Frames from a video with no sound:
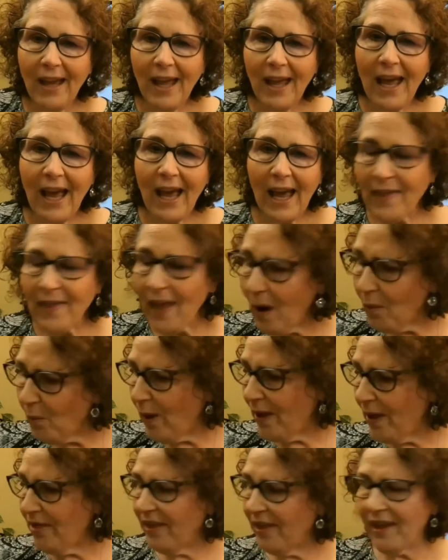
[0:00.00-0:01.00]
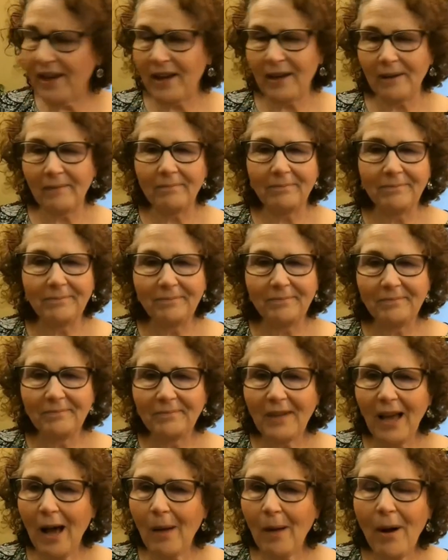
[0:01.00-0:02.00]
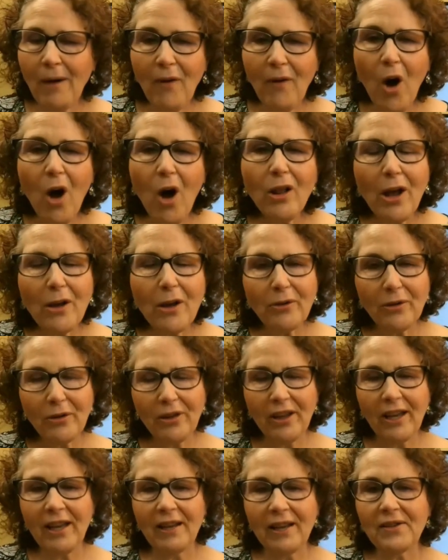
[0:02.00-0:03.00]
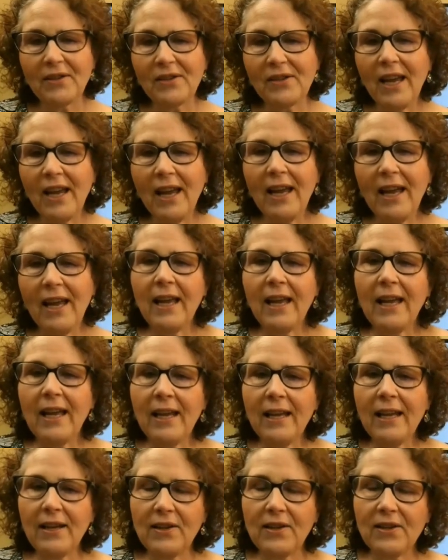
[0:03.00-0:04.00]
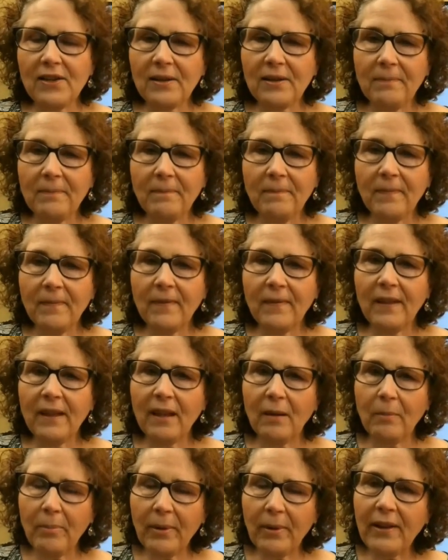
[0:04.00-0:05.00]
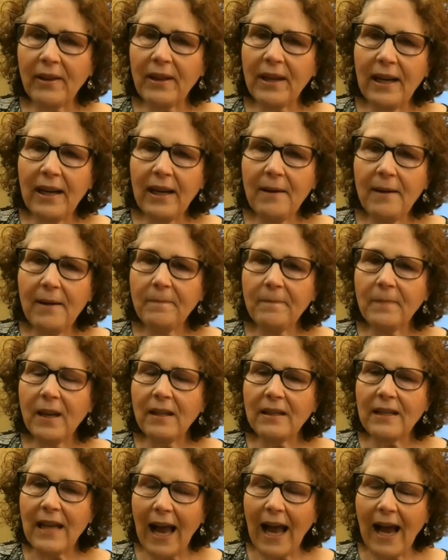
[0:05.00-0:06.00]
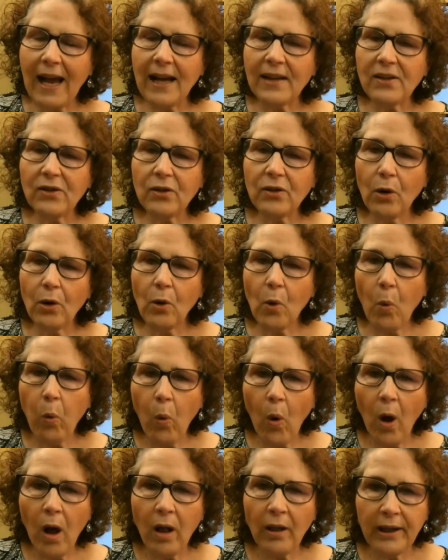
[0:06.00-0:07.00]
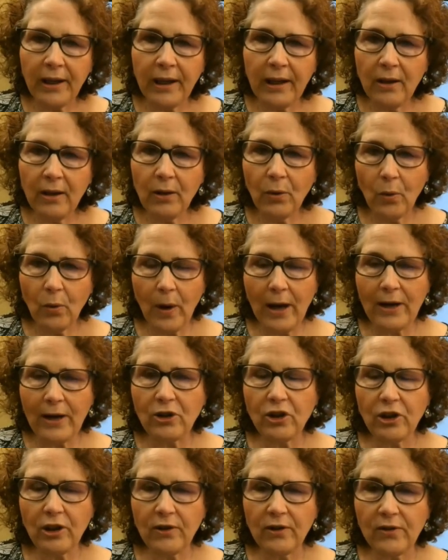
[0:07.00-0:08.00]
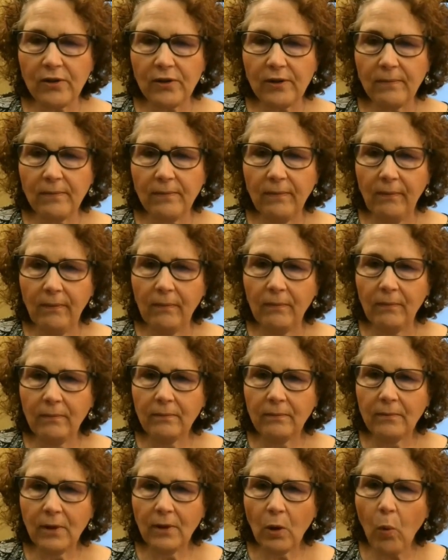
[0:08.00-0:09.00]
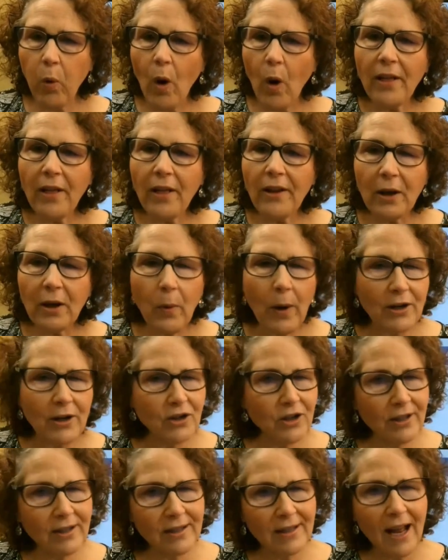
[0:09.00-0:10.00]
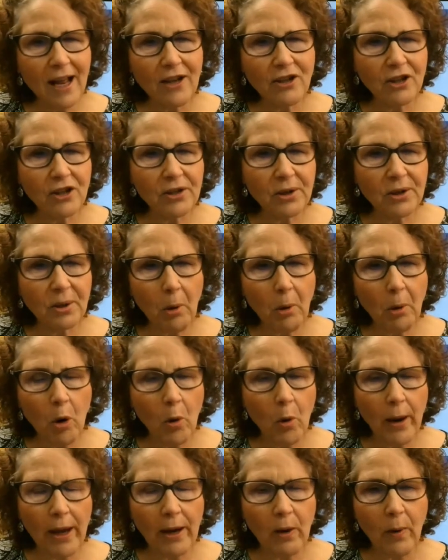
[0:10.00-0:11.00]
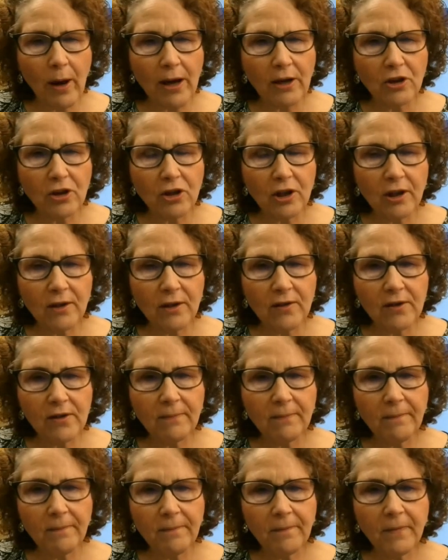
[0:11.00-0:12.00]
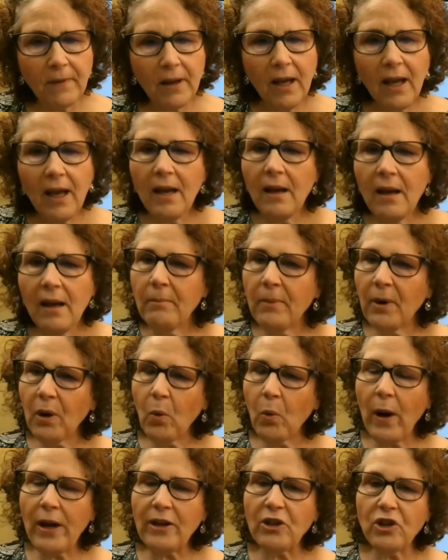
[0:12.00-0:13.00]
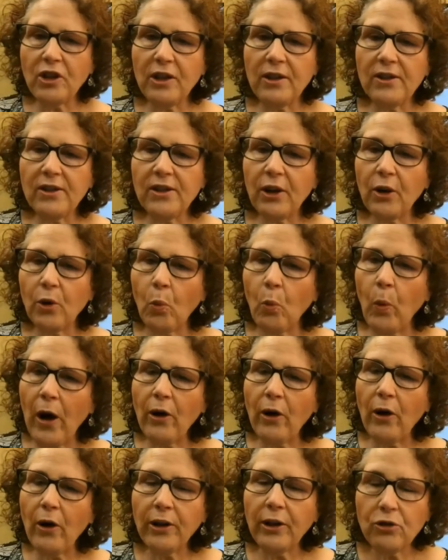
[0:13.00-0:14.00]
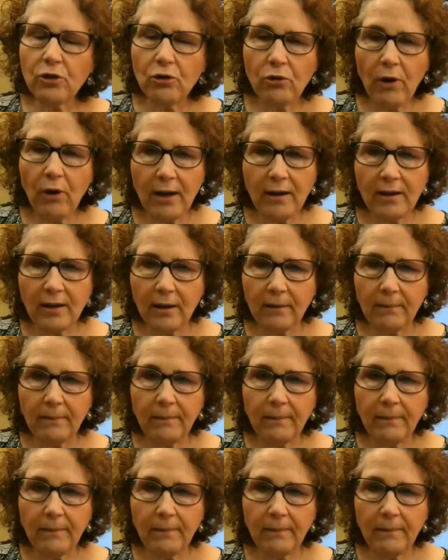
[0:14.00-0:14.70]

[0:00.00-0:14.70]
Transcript: And that one thing, above all other things, is the ability to ask quality questions. Quality questions, not just throwaway questions, but questions that are well constructed,